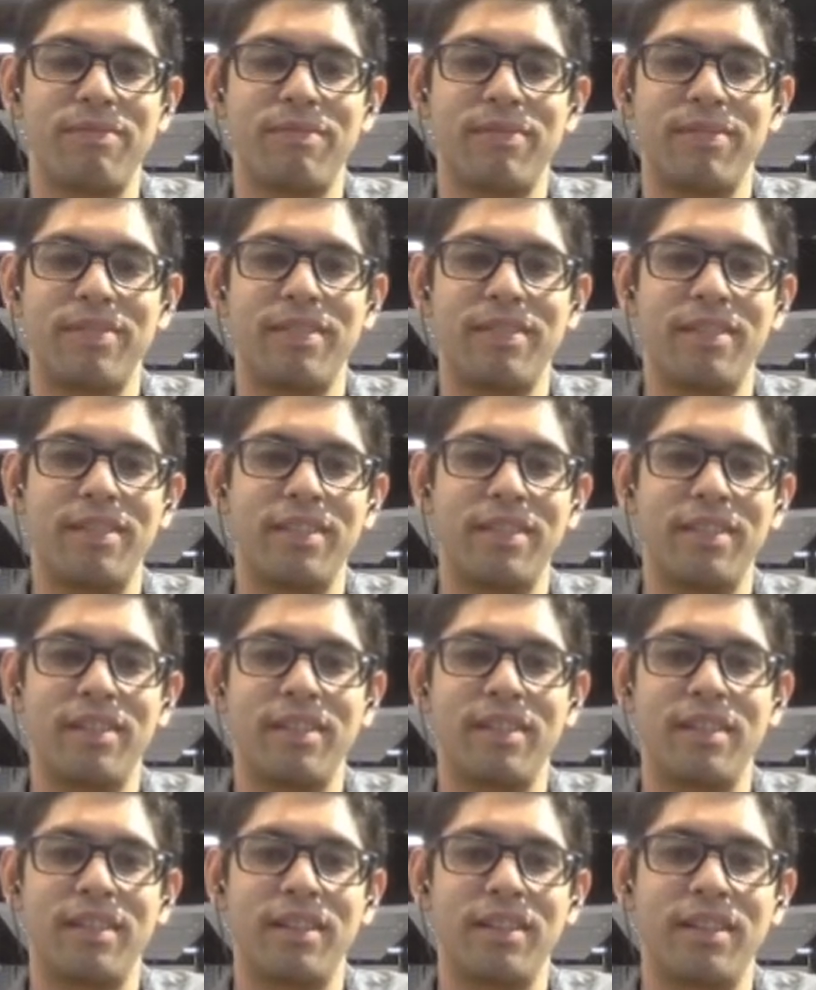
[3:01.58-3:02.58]

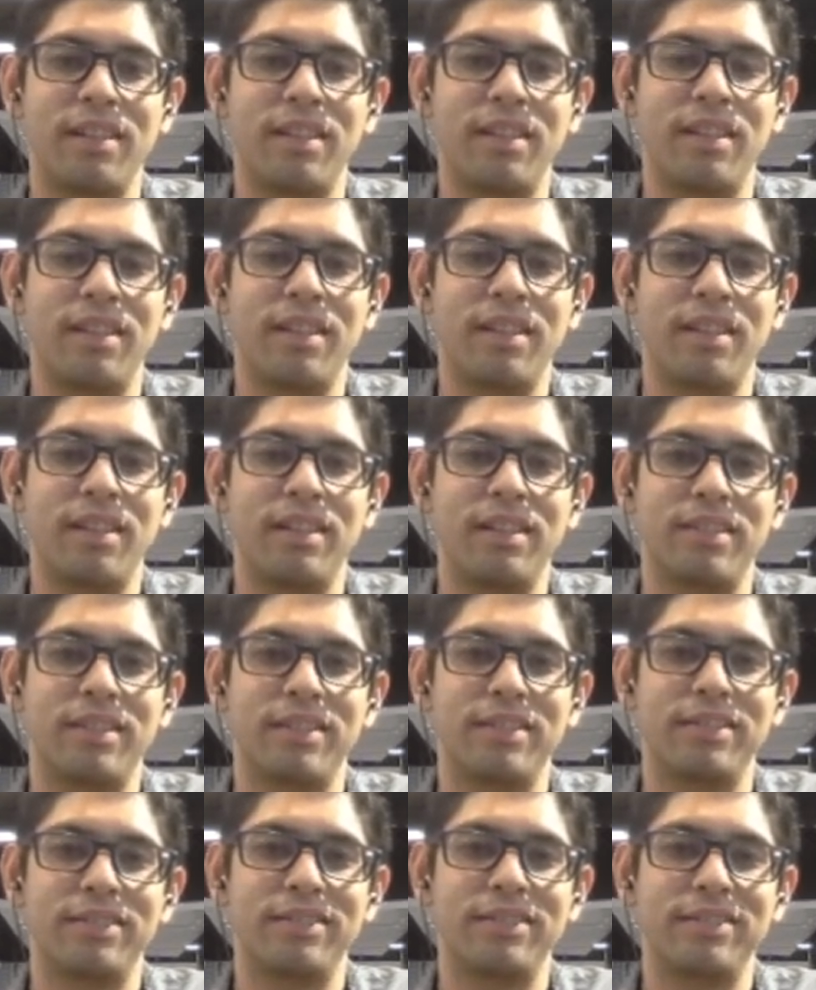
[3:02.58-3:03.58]

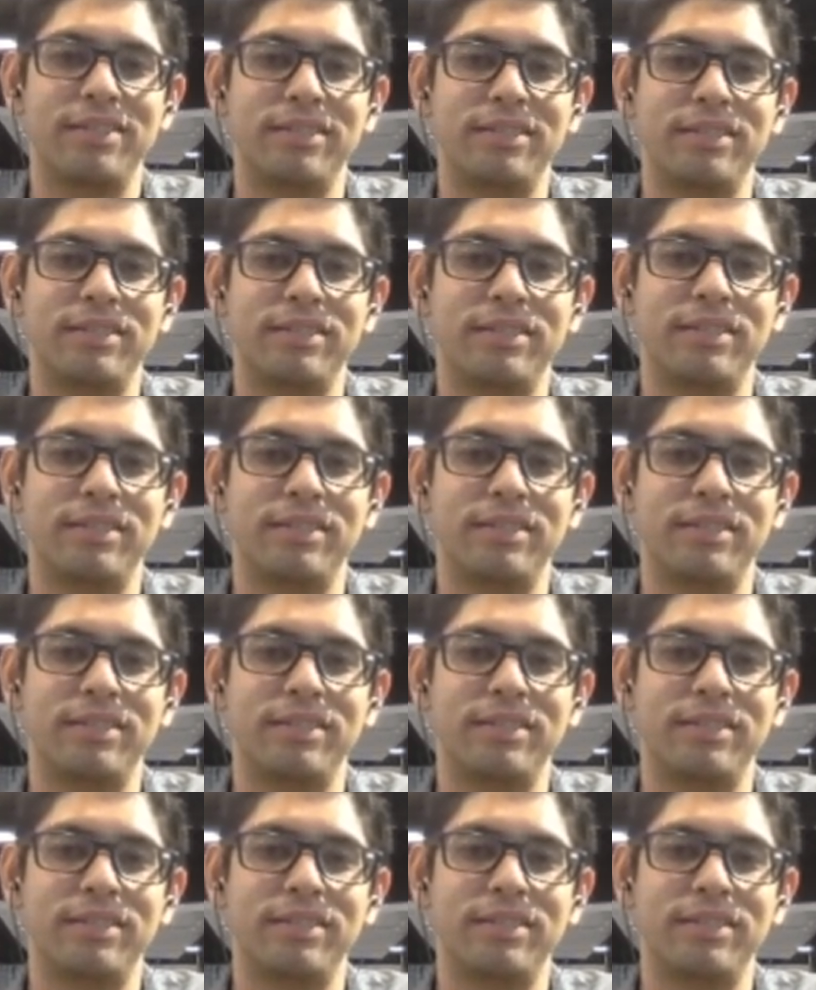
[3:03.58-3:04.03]
(not speaking)